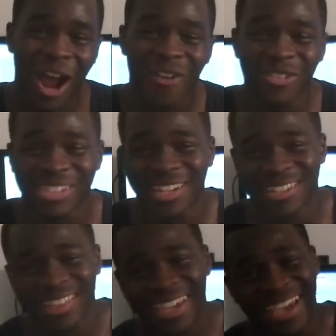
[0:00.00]

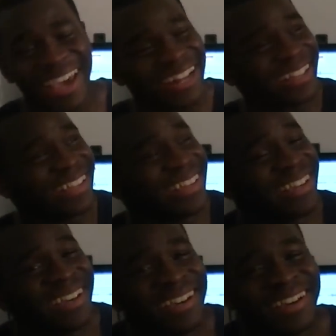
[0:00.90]
conversations they had.
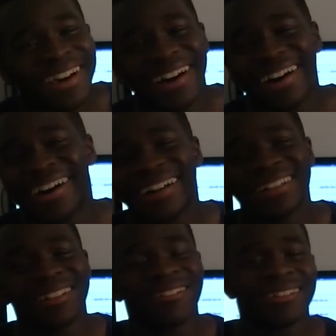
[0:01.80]

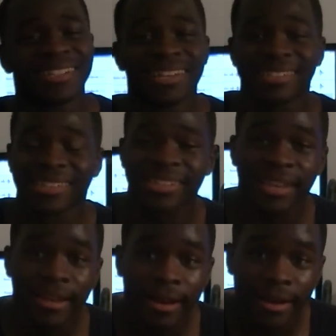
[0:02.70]
Oh Lord
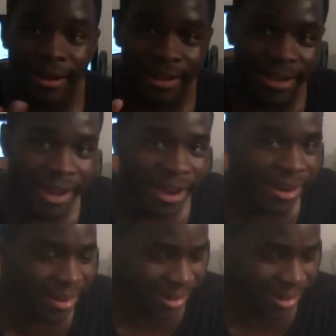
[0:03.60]
Jesus. Oh God.